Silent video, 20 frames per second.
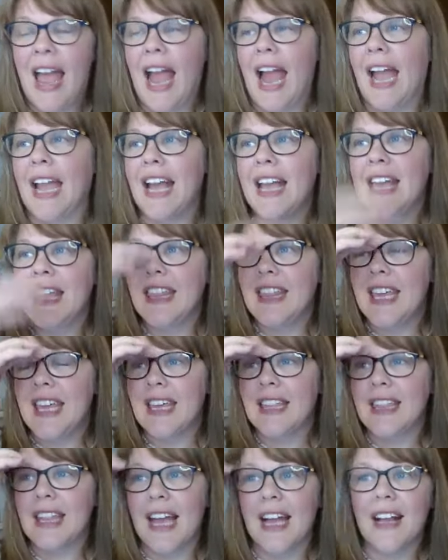And I
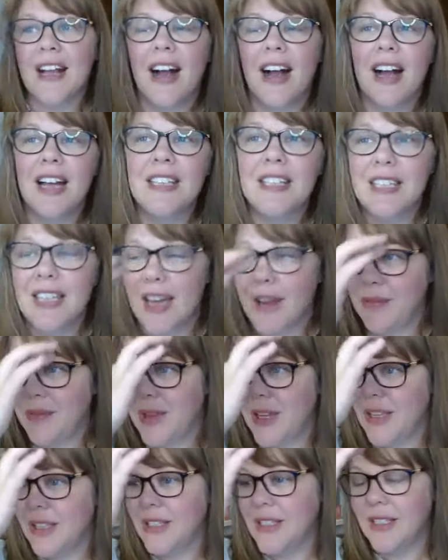think that concept
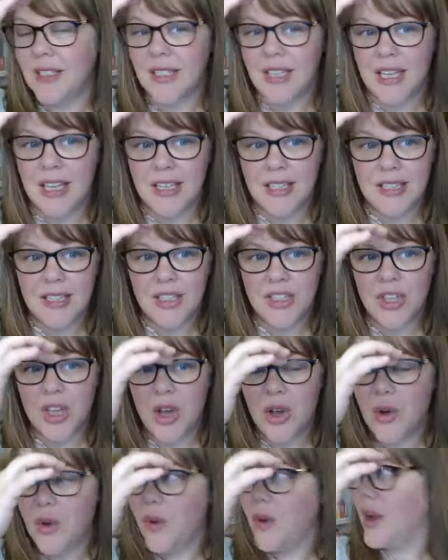is is
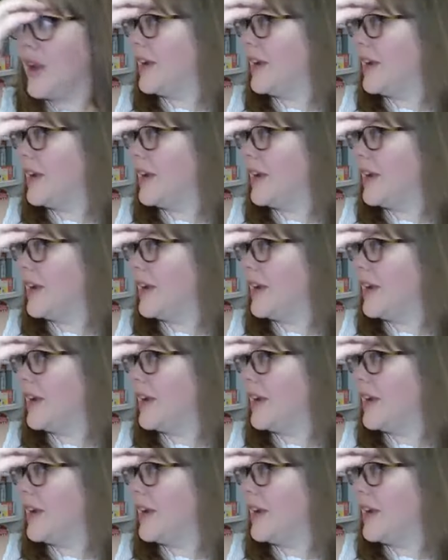so